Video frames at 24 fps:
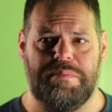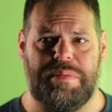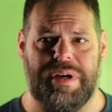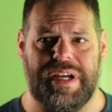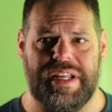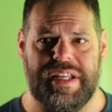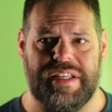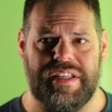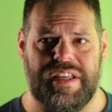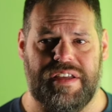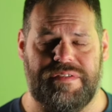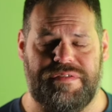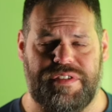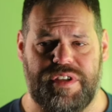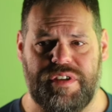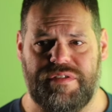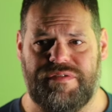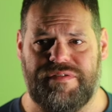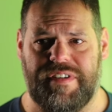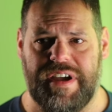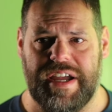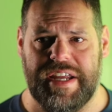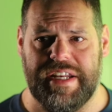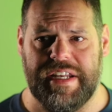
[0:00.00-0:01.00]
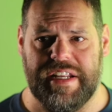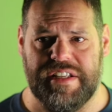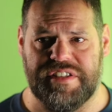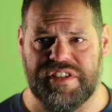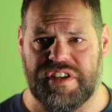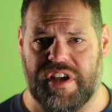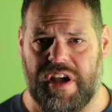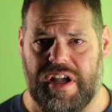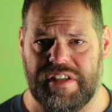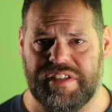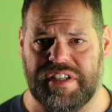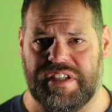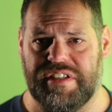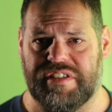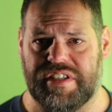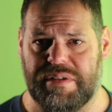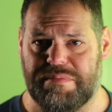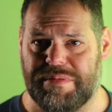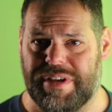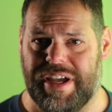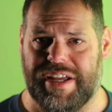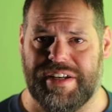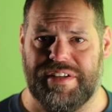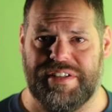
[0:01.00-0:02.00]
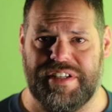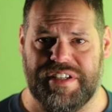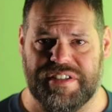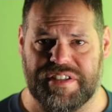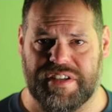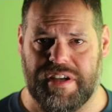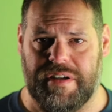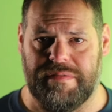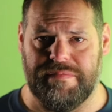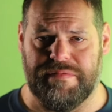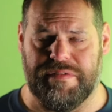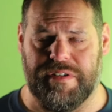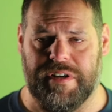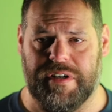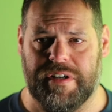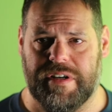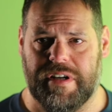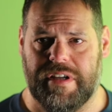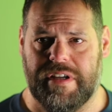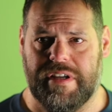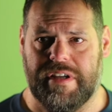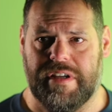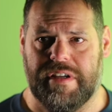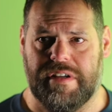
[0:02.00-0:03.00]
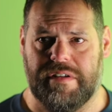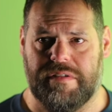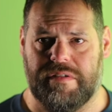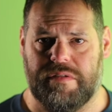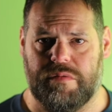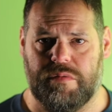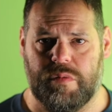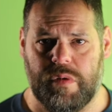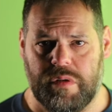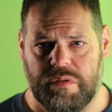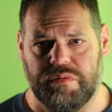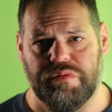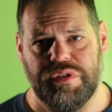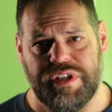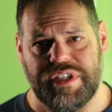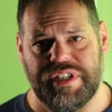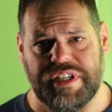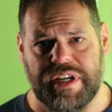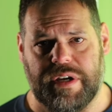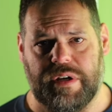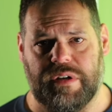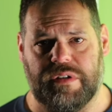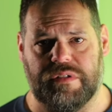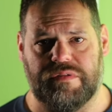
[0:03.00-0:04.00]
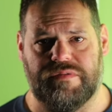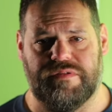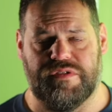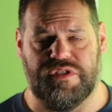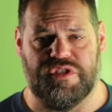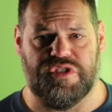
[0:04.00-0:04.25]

But if you find it's causing some kind of discomfort, well, reach out.